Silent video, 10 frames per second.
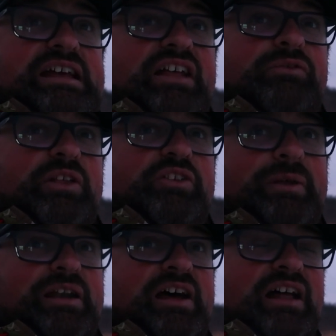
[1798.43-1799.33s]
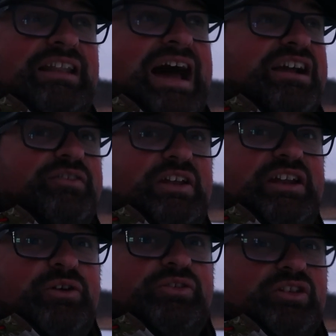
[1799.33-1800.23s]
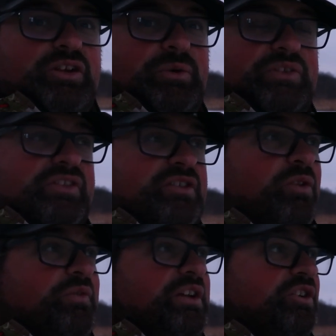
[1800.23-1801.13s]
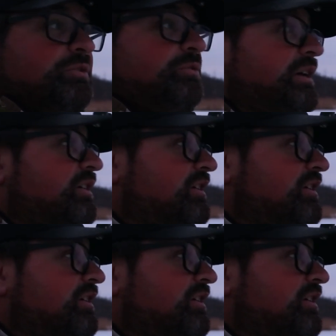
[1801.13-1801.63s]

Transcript: that's why there's been a lack of videos, or there was no videos between